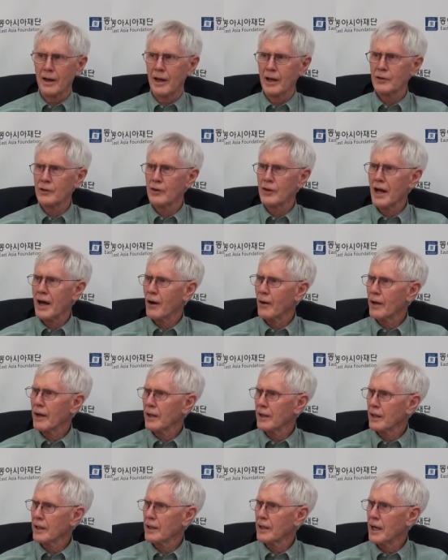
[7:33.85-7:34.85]
is it now
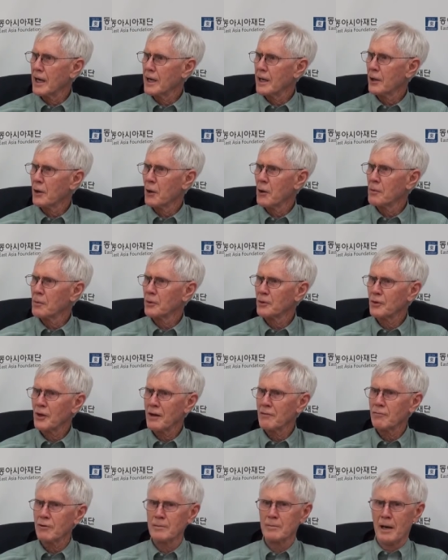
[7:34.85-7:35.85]
alienating almost
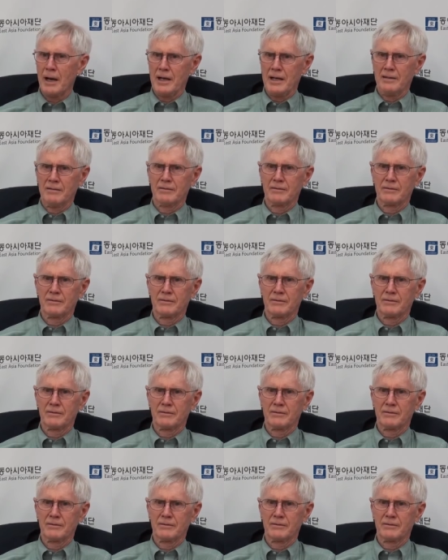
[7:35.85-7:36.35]
everybody?